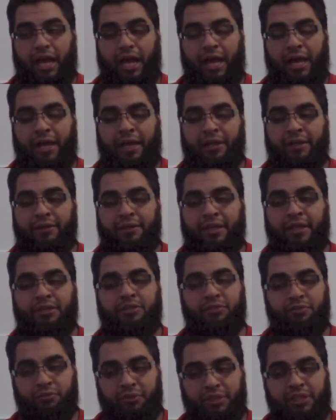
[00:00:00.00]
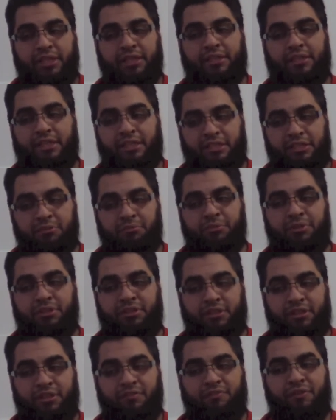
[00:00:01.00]
and that's really a testament
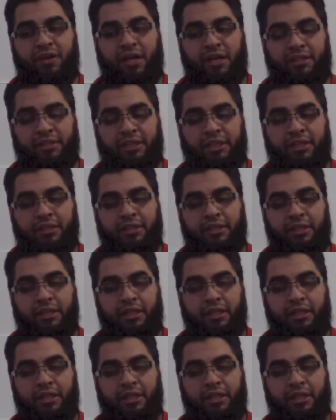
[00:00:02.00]
to the fact that,